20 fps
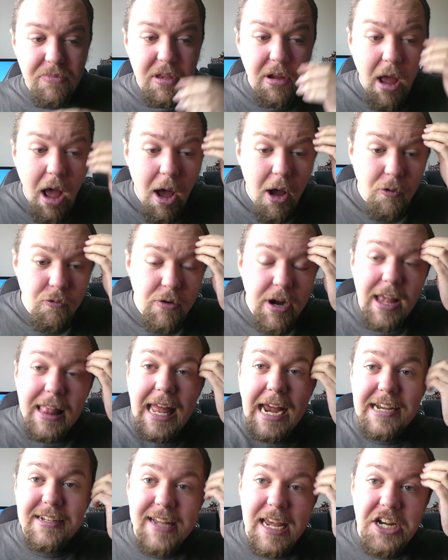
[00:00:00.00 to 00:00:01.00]
a
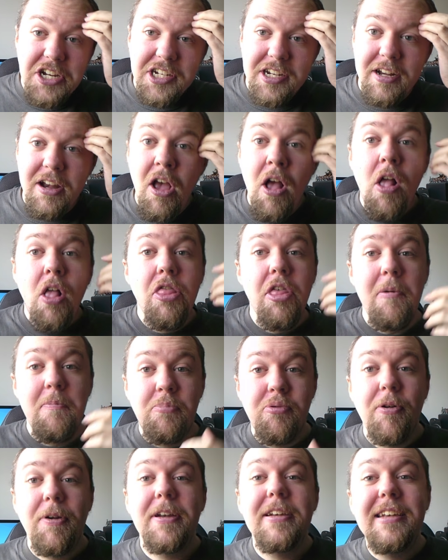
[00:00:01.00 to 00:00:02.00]
realization that
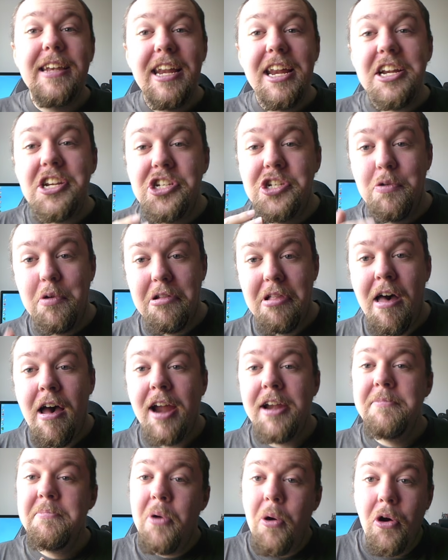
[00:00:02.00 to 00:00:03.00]
Britain needs to
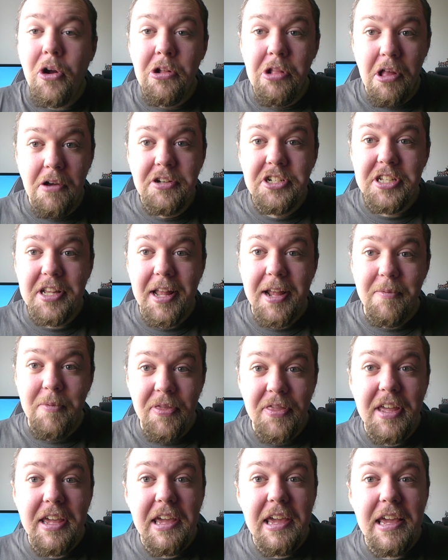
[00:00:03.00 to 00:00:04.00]
align more closely
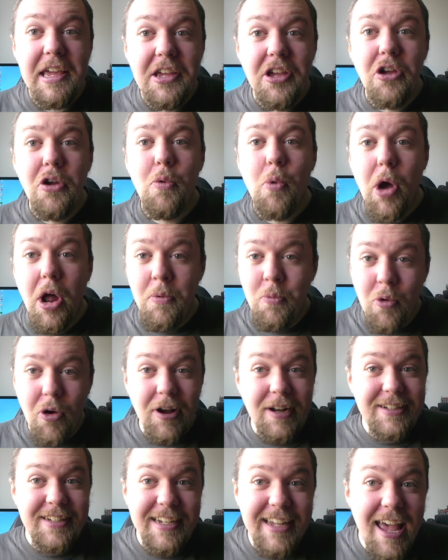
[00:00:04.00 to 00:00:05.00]
with the EU and
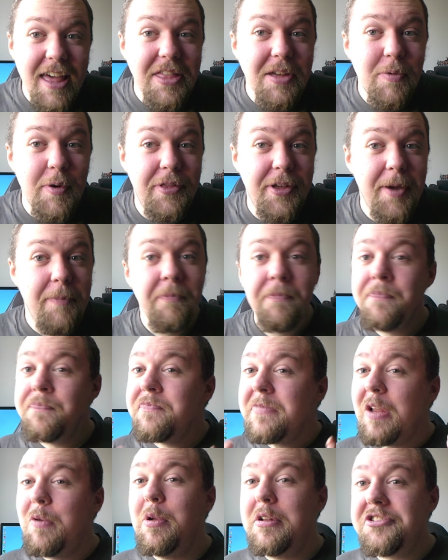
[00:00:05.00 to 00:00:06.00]
work together with it.
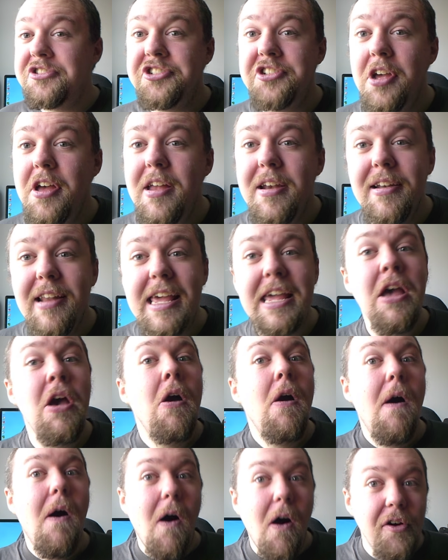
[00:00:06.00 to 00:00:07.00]
Well, certainly,
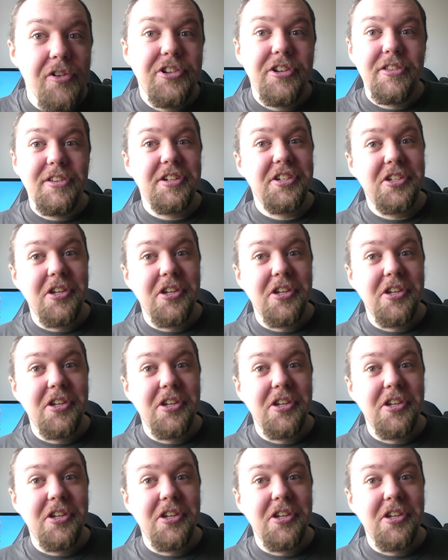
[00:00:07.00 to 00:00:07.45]
under this